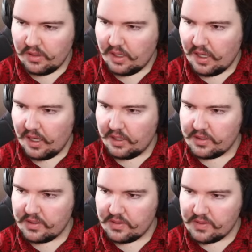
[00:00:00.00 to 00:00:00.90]

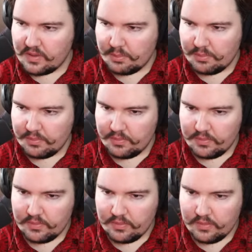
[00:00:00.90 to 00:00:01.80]
Let's do some
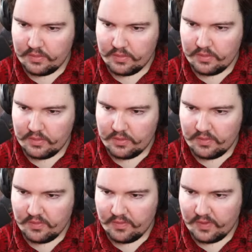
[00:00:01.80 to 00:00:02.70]

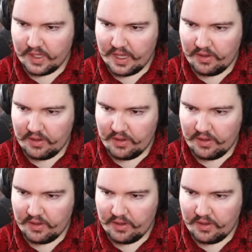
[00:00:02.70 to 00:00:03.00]
funny